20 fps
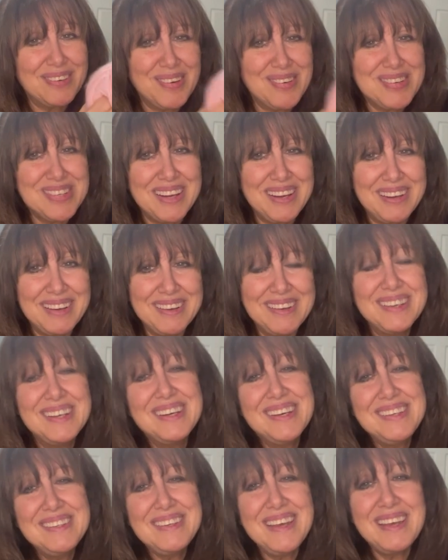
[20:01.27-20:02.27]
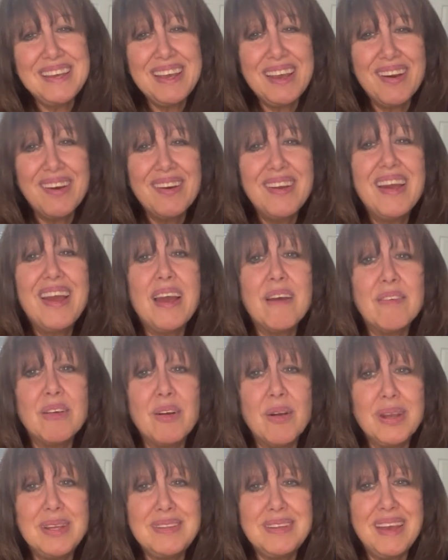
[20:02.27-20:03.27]
crocheting. Take care, have a
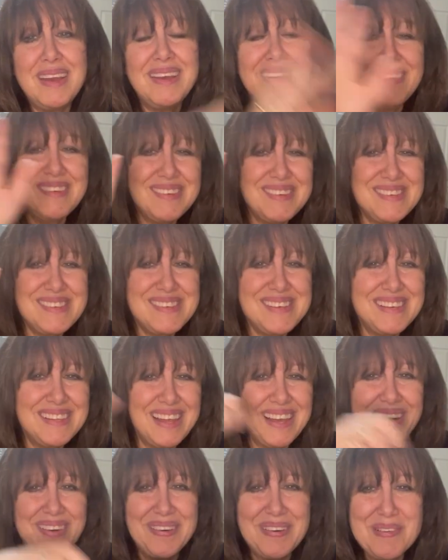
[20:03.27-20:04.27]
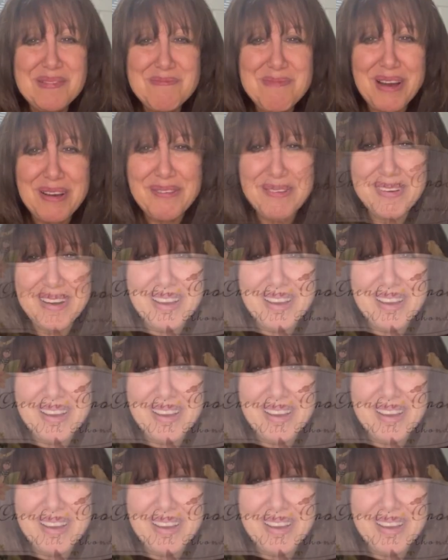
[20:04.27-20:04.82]
great day, see you later, bye for